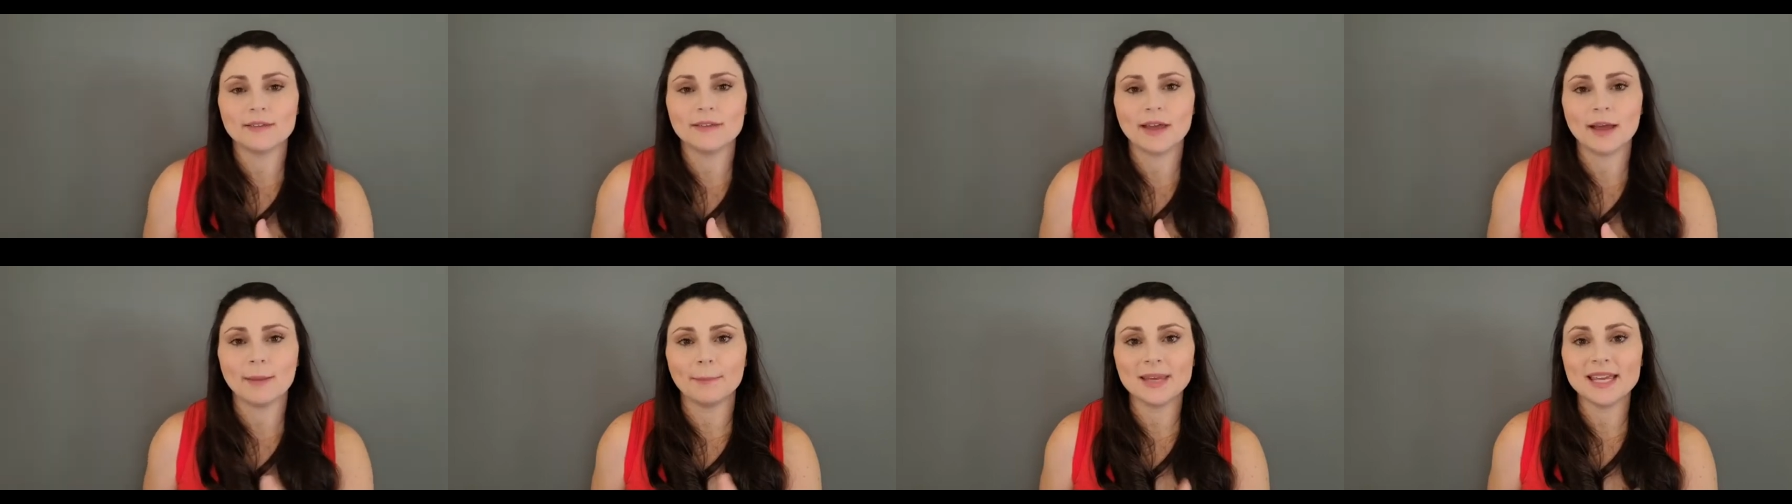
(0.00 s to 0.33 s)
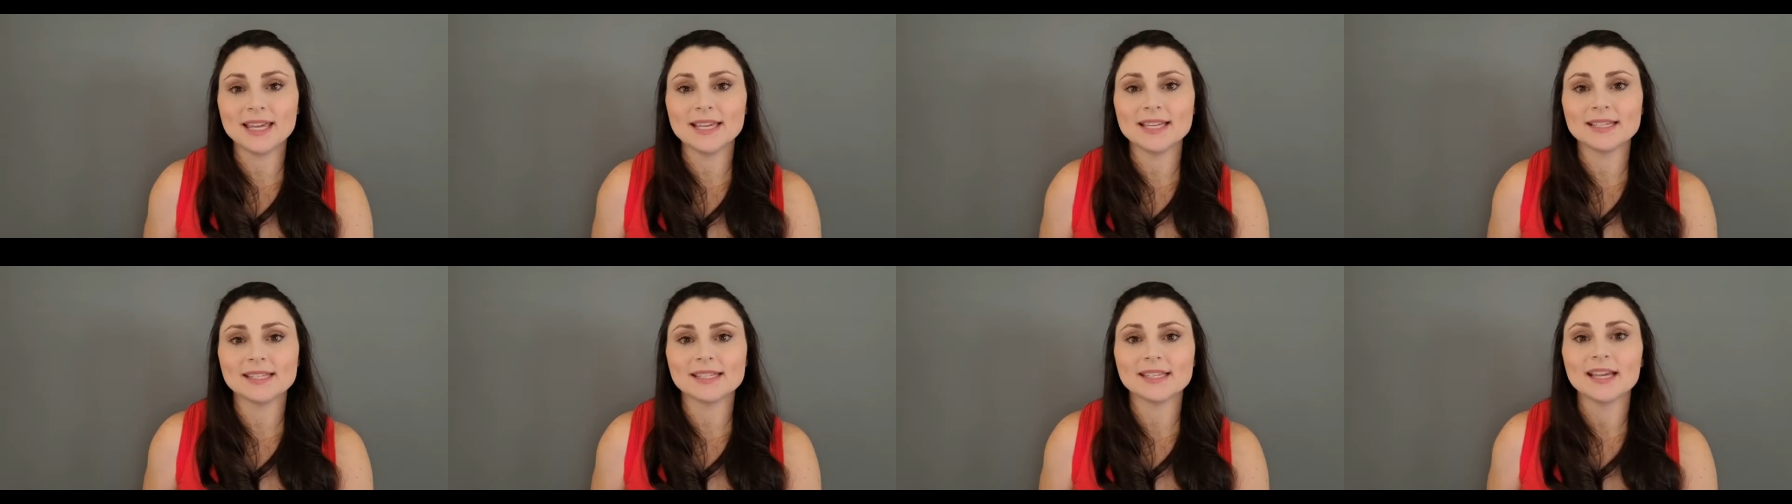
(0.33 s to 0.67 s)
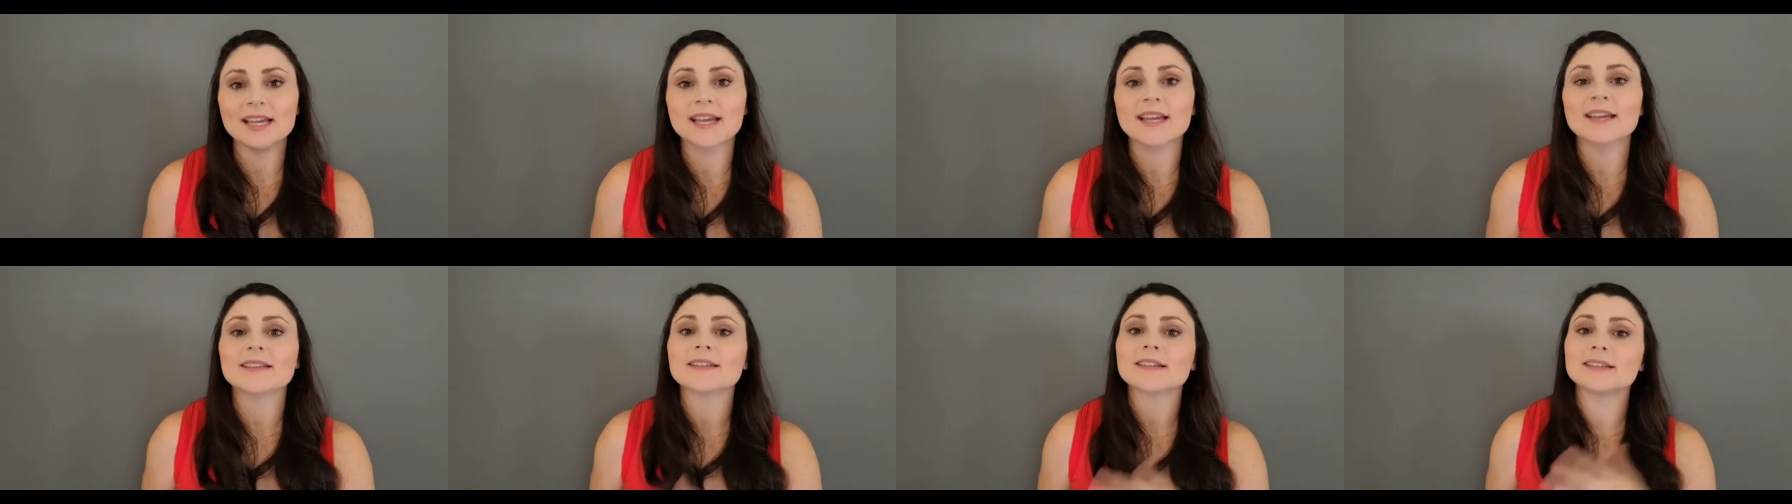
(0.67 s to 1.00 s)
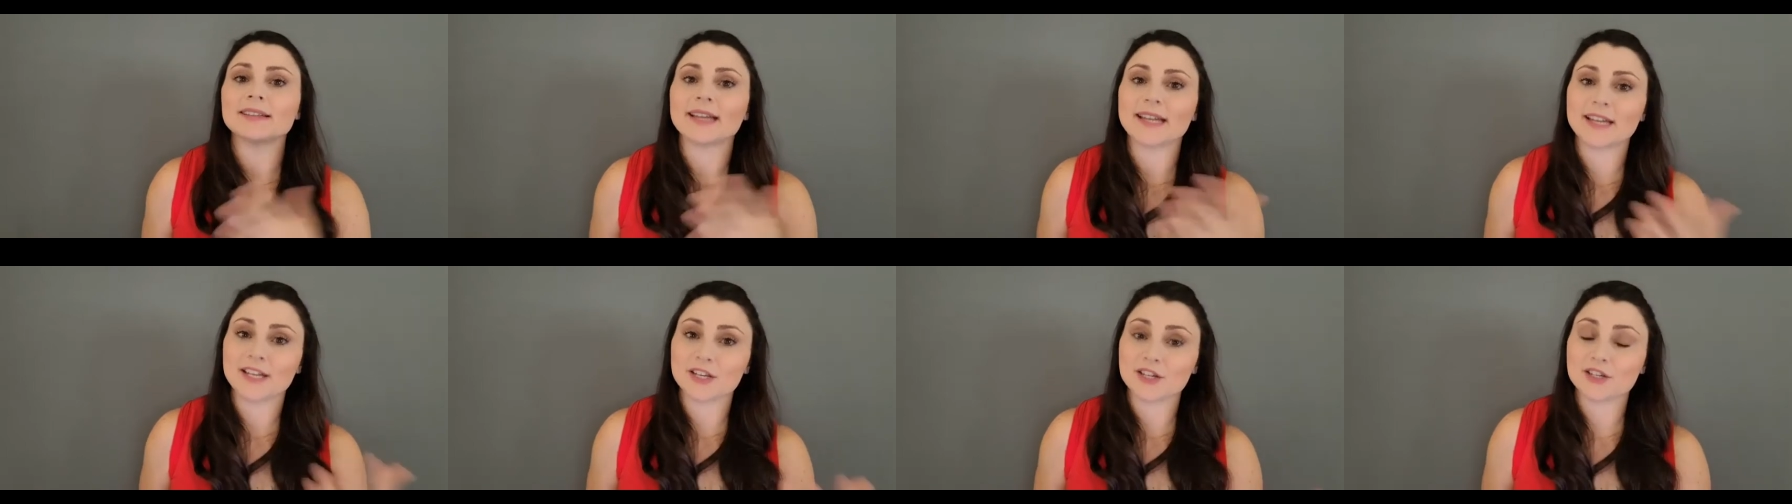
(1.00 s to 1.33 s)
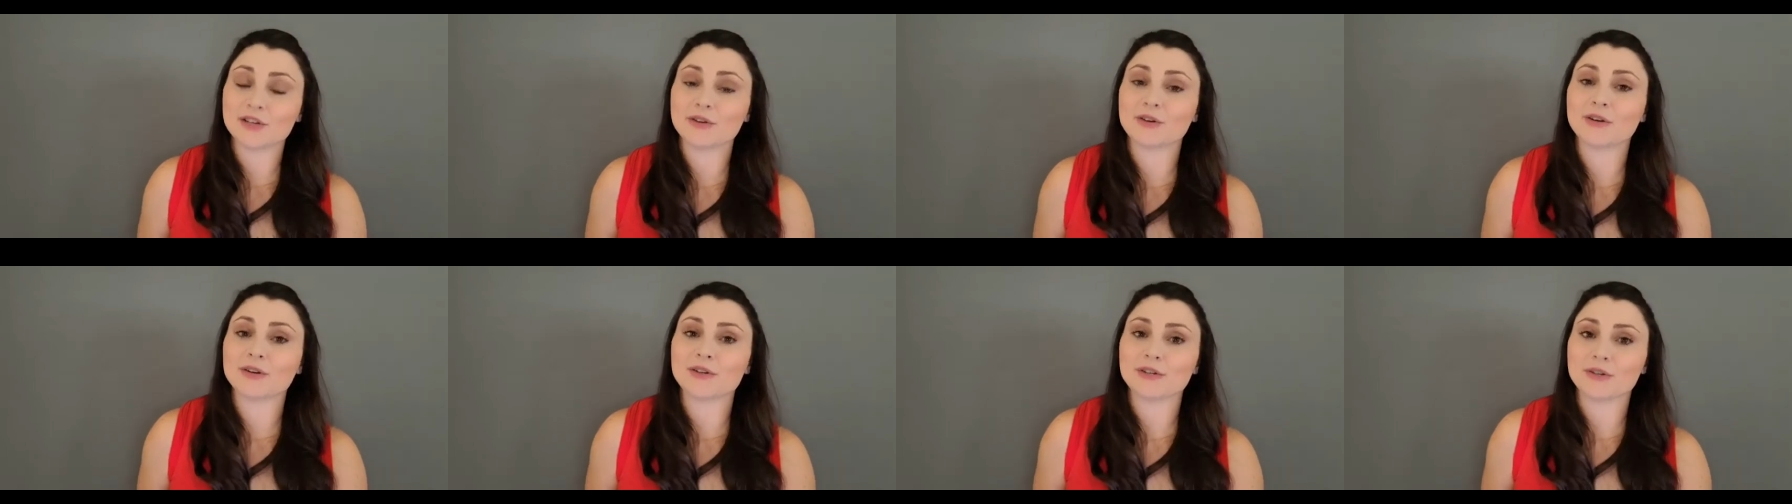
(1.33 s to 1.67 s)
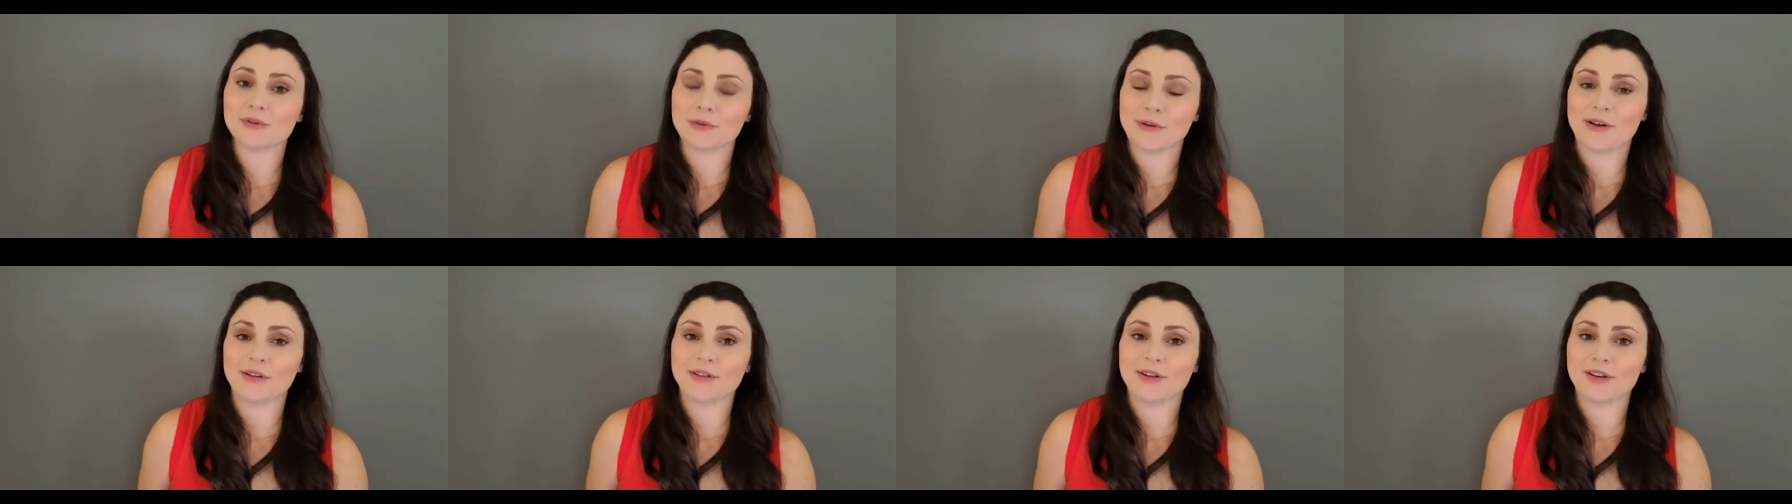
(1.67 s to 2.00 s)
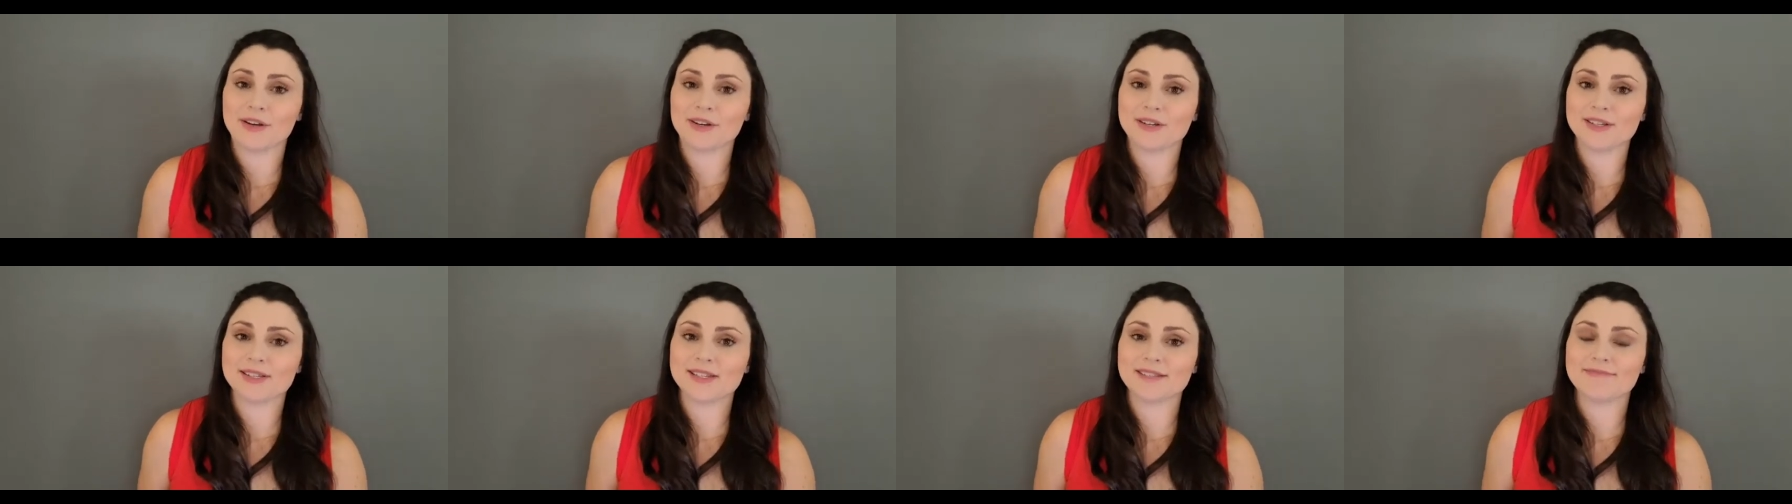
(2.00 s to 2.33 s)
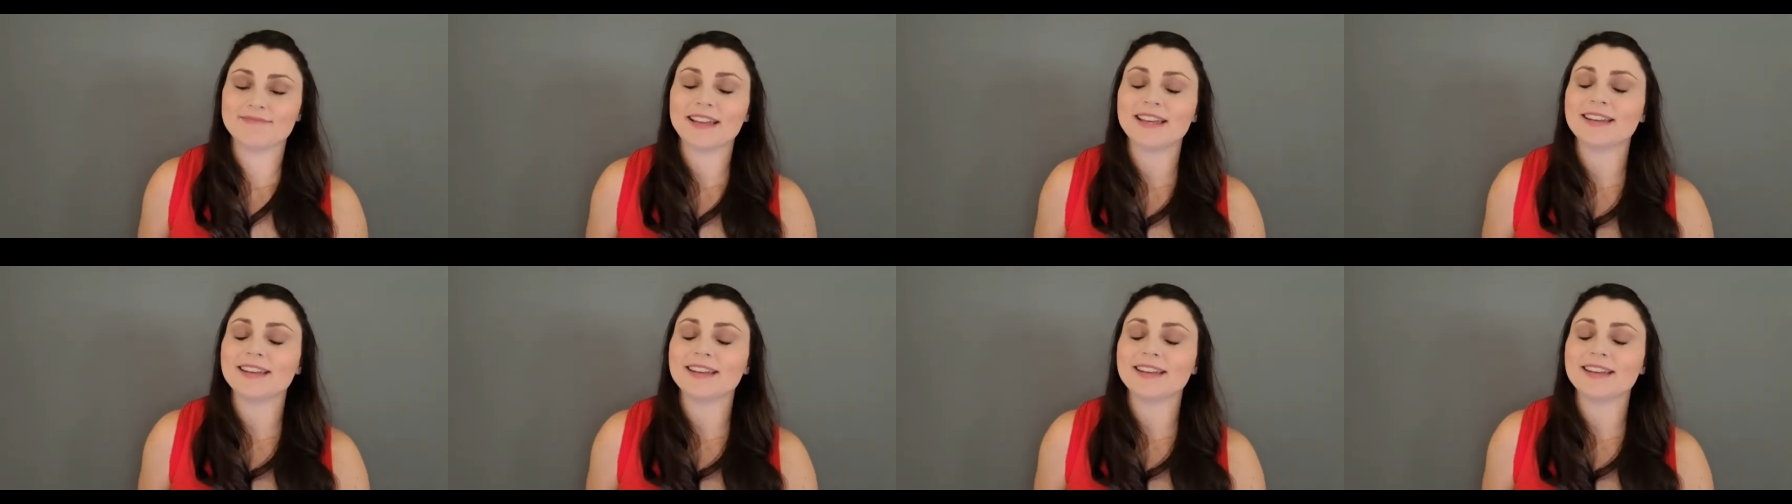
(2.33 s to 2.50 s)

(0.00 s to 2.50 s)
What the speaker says: that piece, the lady showed her true colors.